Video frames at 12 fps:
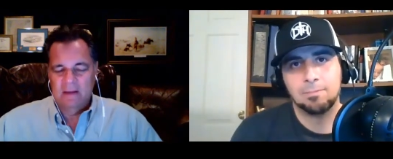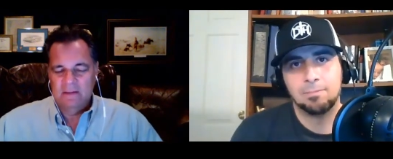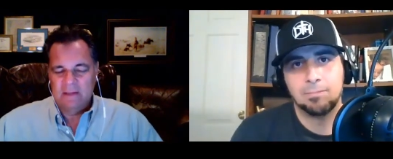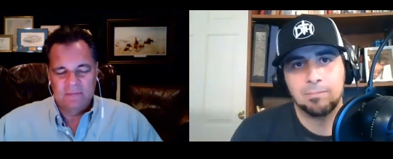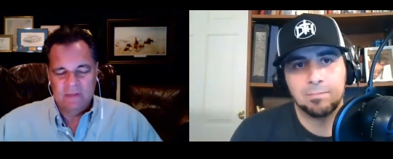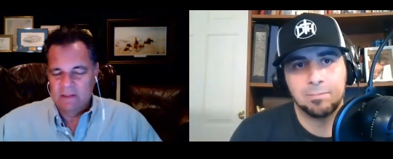Speaker 1: I've said
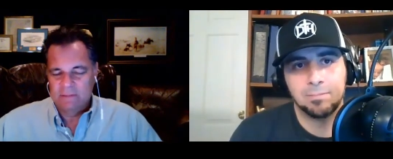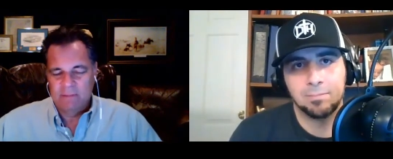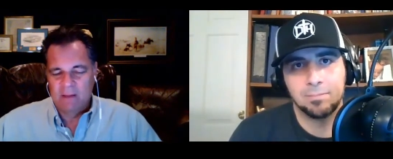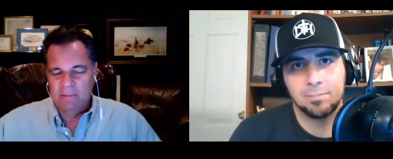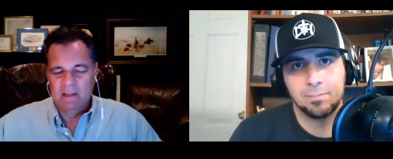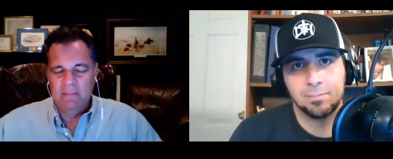this
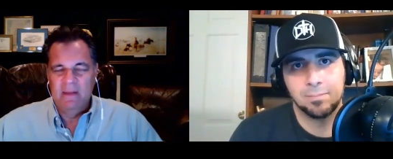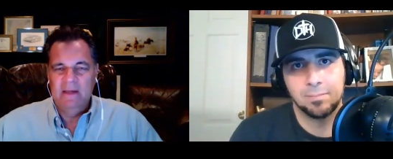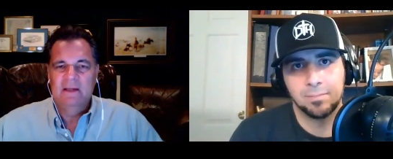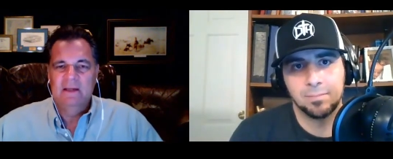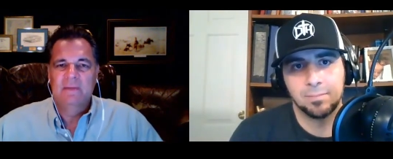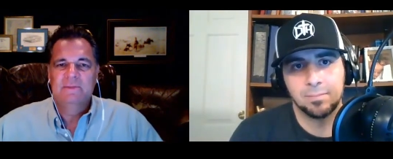publicly many
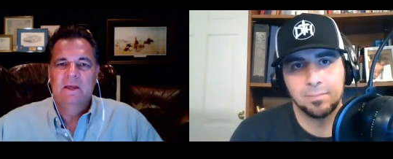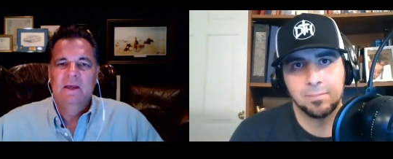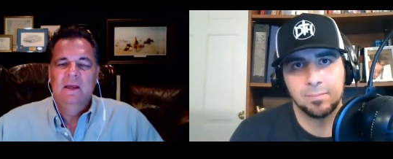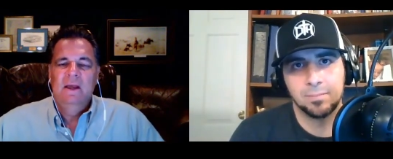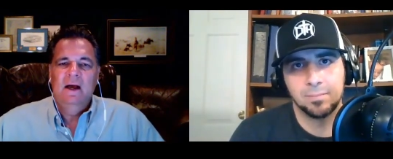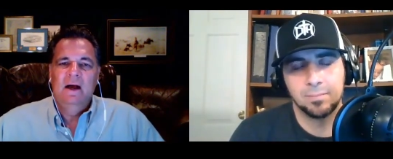times.
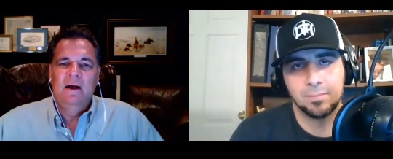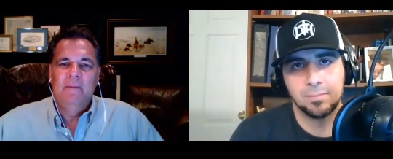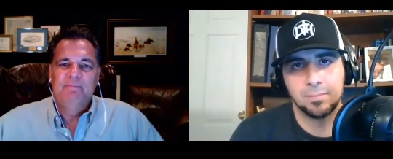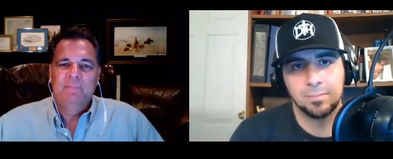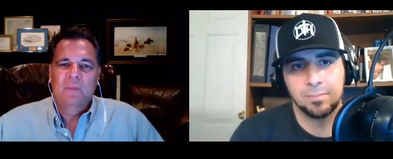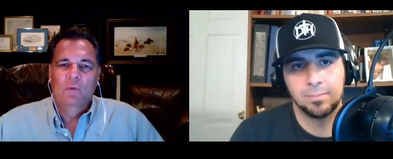Um,
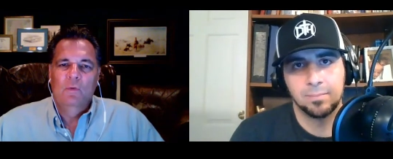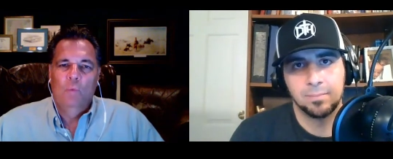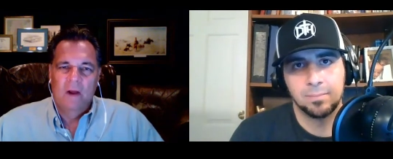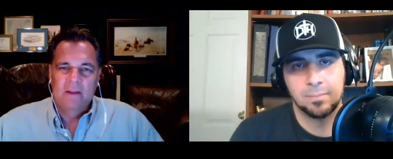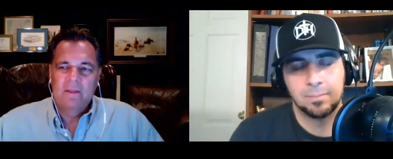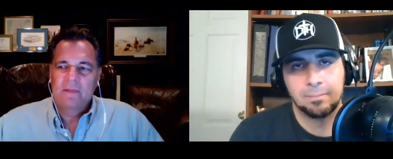one of the
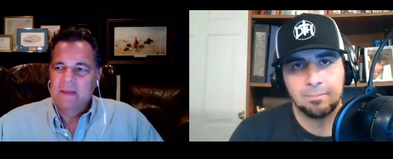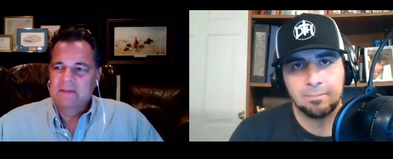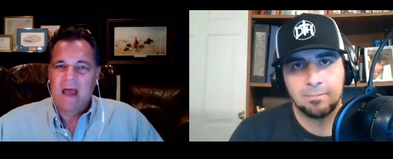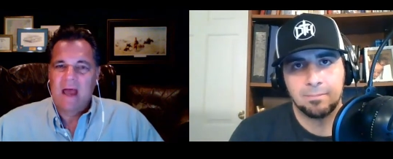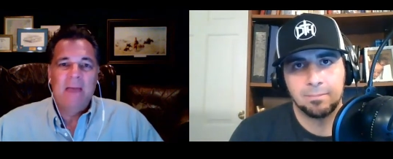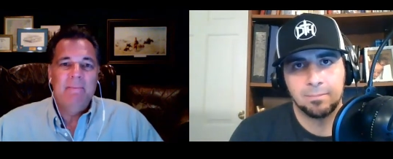things I
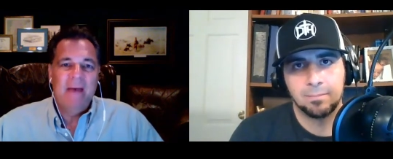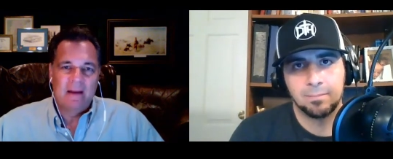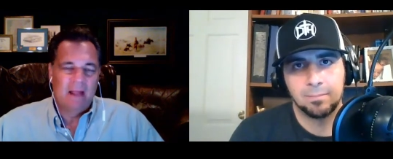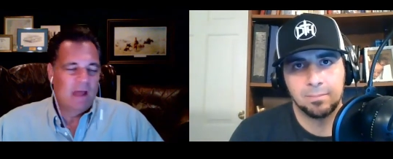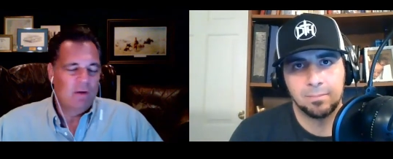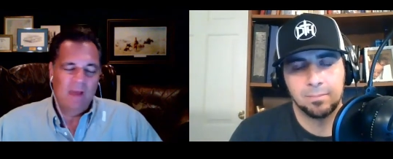battle, I
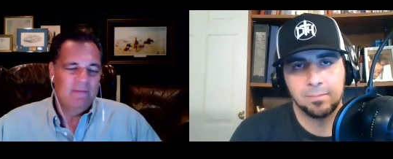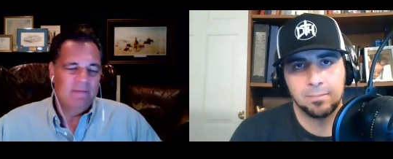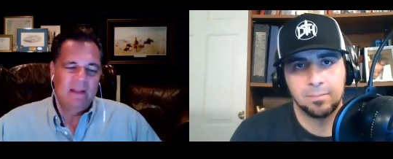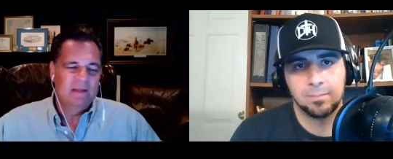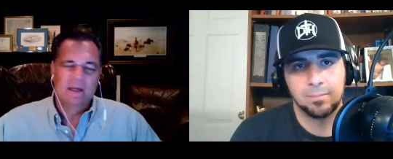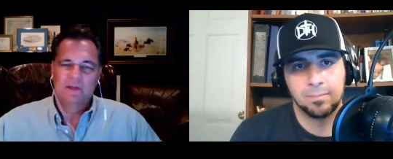don't have any
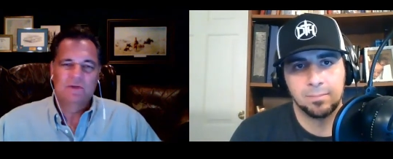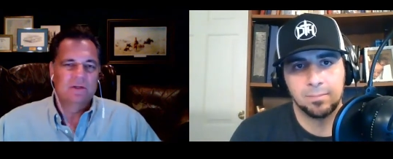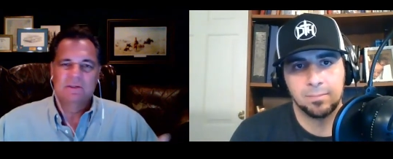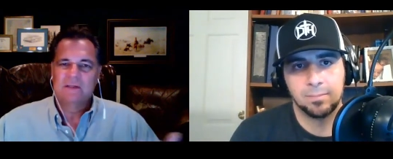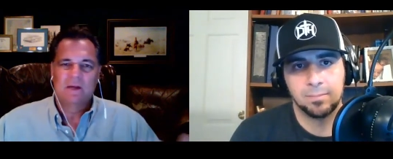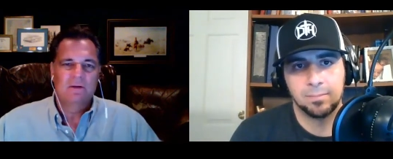addictions. I
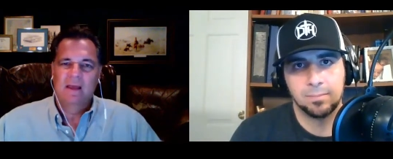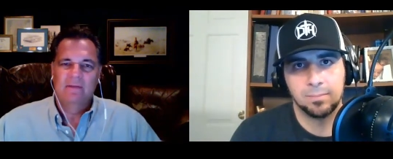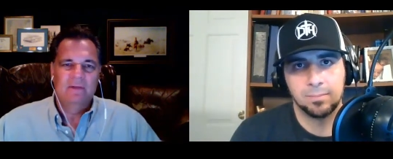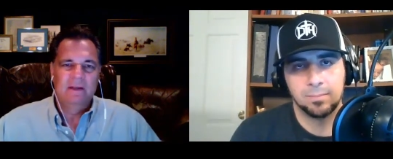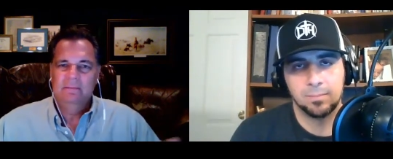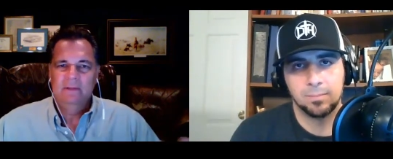don't have any,
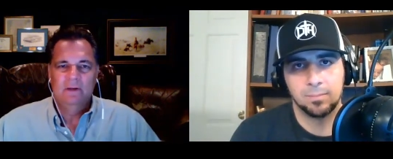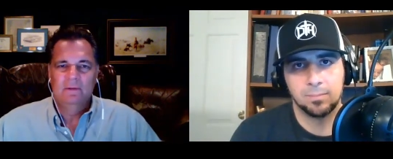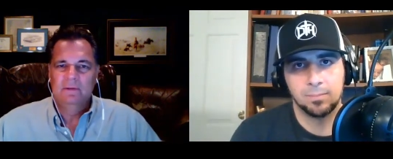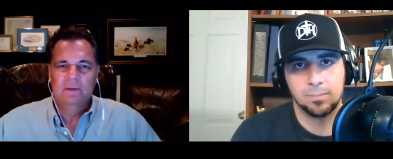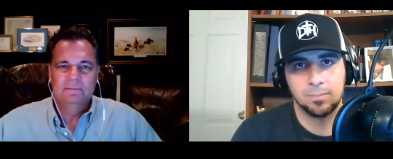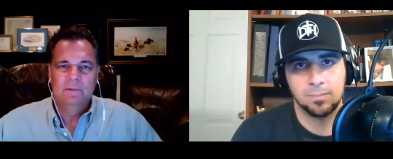you know, no,
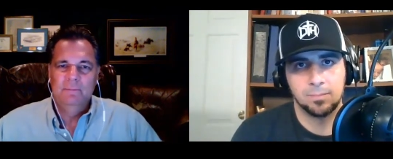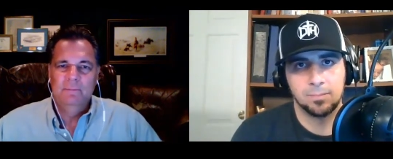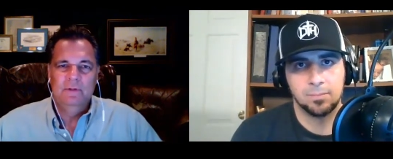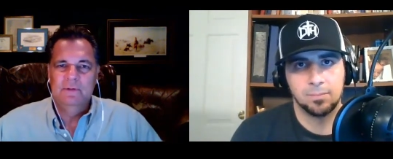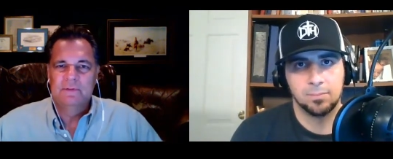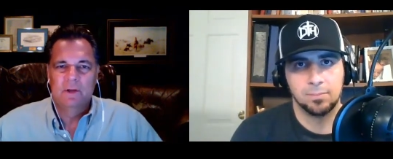no booze,
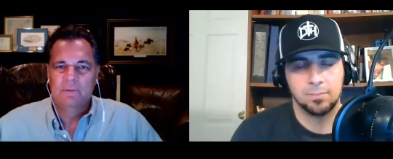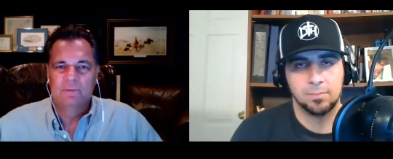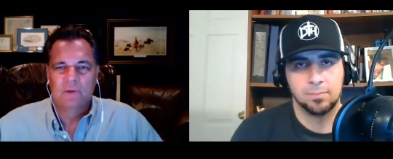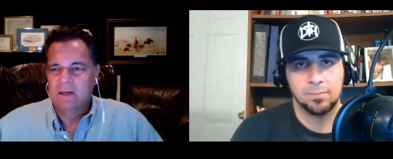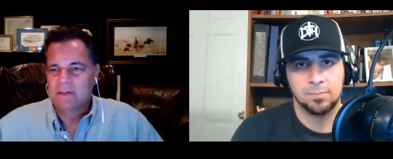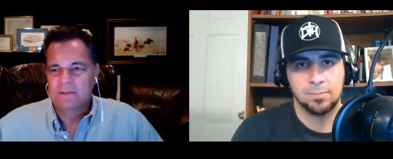no
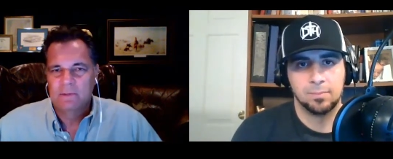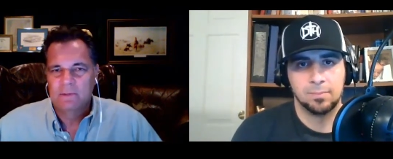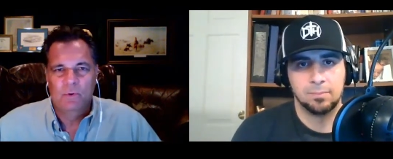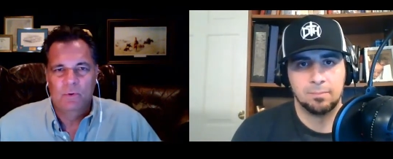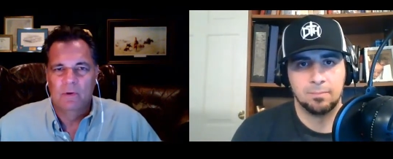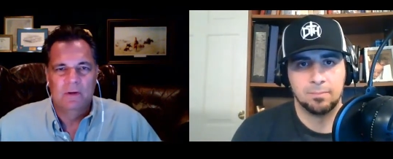drugs, no
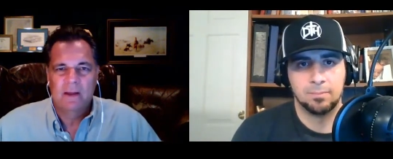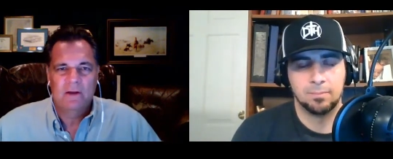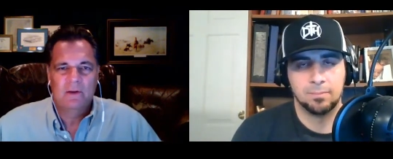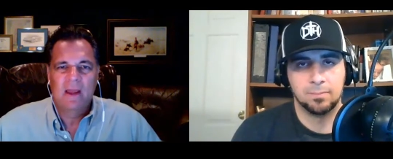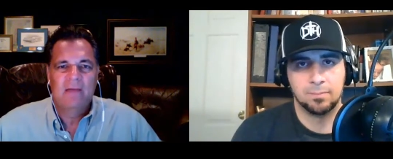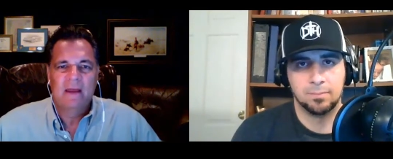porn. I don't have
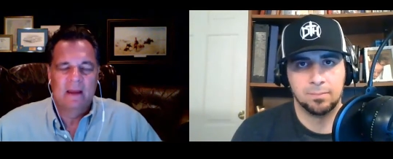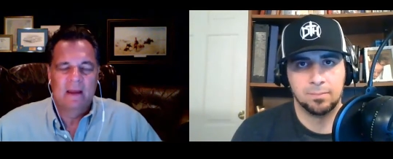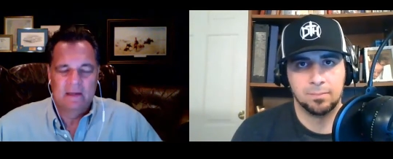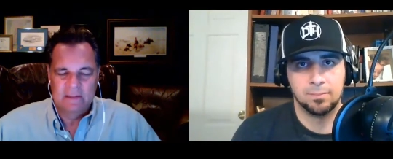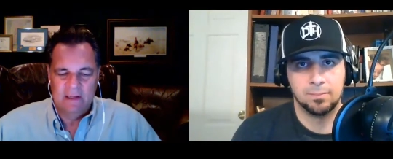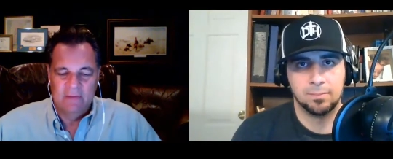that kind of
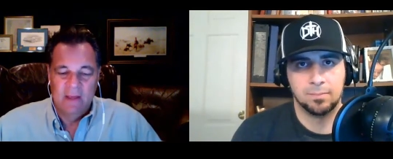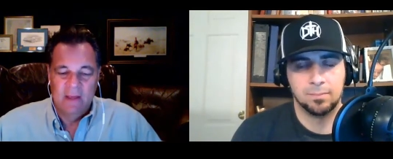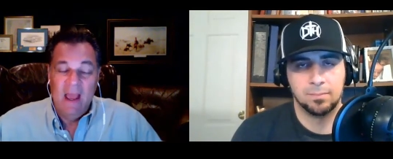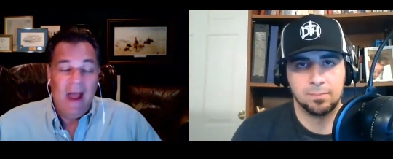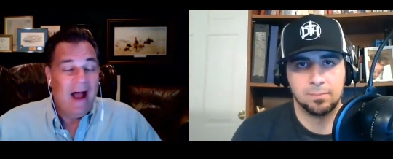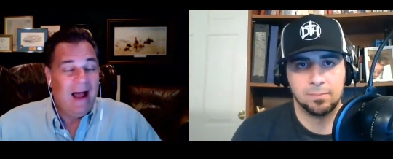stuff.
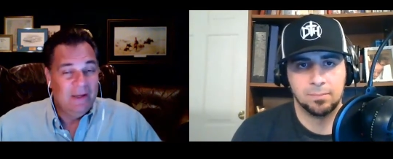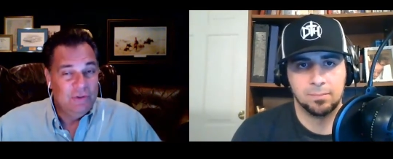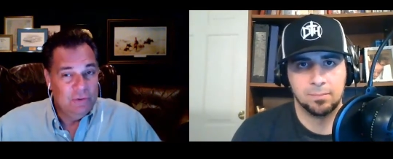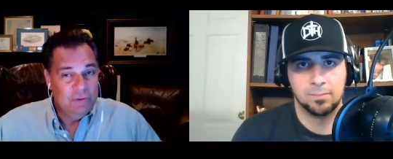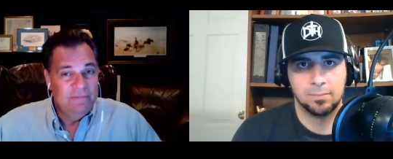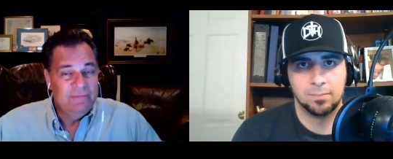I do
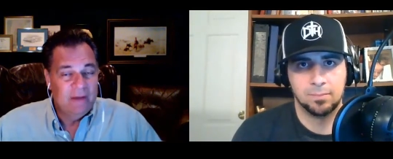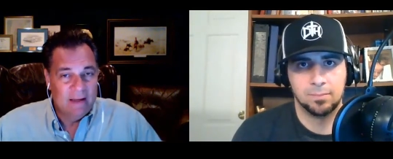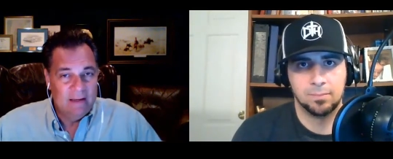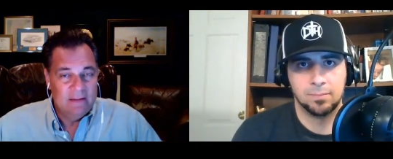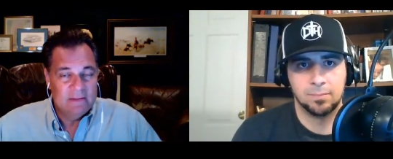fight